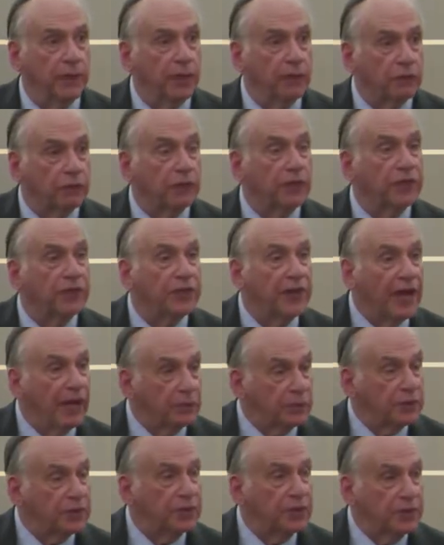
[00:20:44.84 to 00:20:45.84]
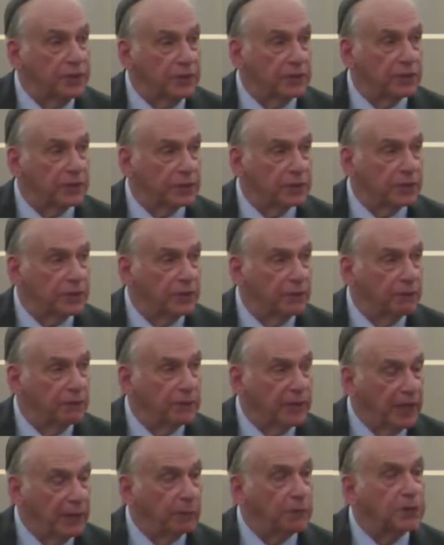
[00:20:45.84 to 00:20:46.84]
For a thousand years,
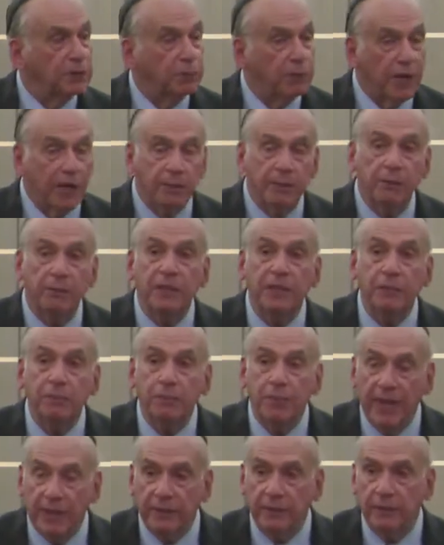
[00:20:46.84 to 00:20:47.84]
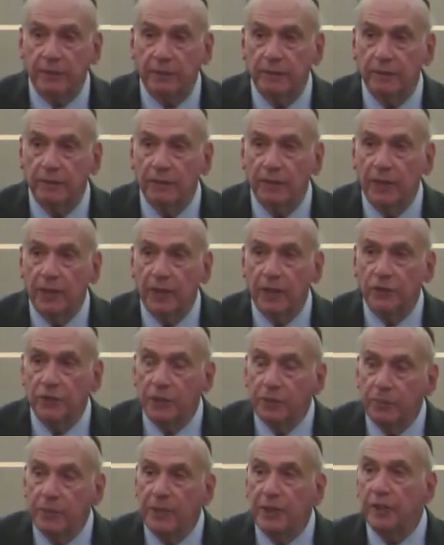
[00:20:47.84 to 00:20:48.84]
it was probably better
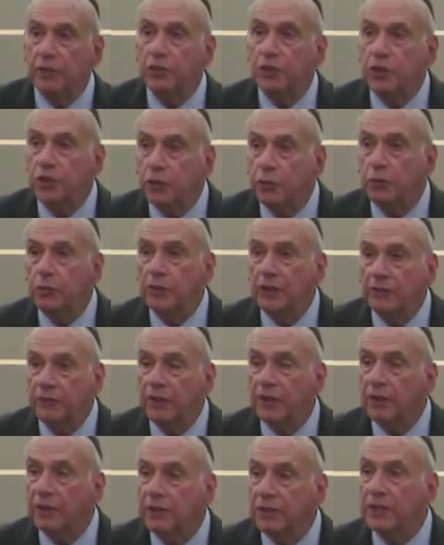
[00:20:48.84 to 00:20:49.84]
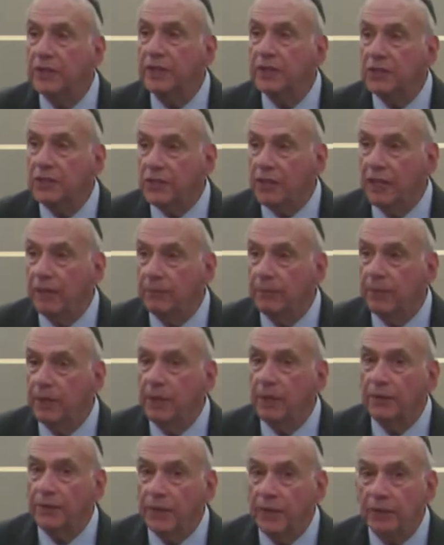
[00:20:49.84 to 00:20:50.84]
to be a Jew living under Islam
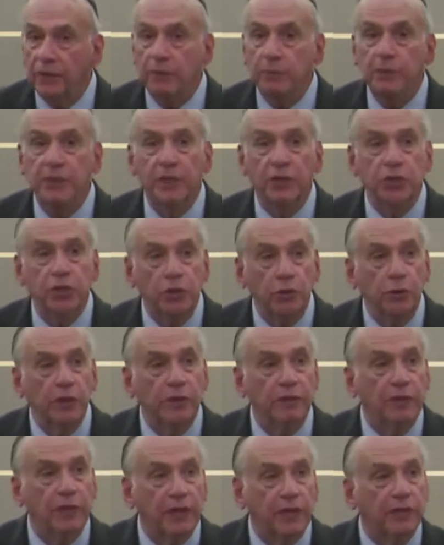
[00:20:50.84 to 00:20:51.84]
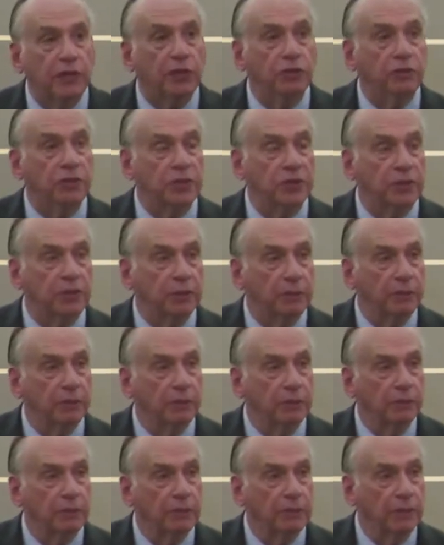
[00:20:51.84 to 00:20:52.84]
than to be a Jew living under Christendom.
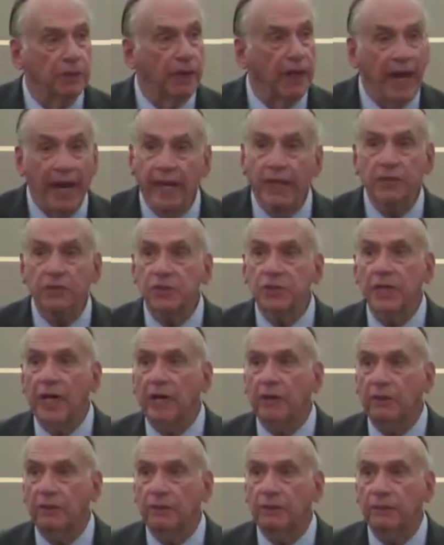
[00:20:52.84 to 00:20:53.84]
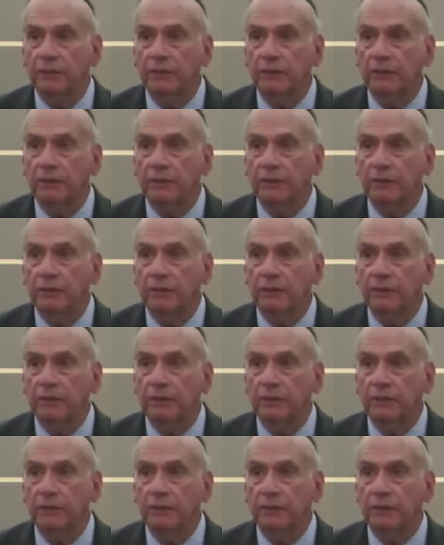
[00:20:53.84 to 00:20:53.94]
Hands down.